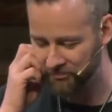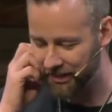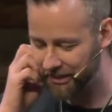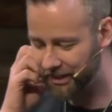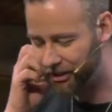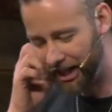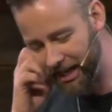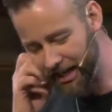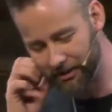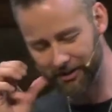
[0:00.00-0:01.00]

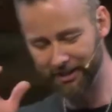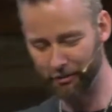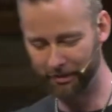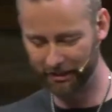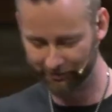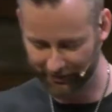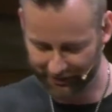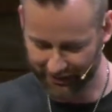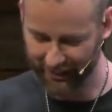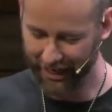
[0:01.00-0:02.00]
JJ, here's the deal, man. I
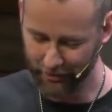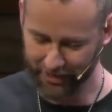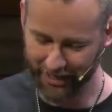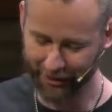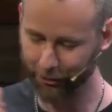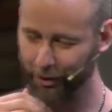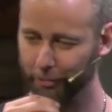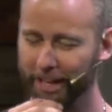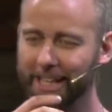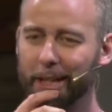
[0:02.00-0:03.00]
said, I'm not the real
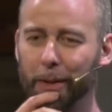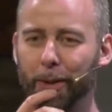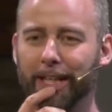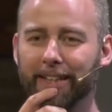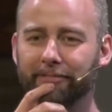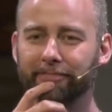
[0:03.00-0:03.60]
Mandalorian.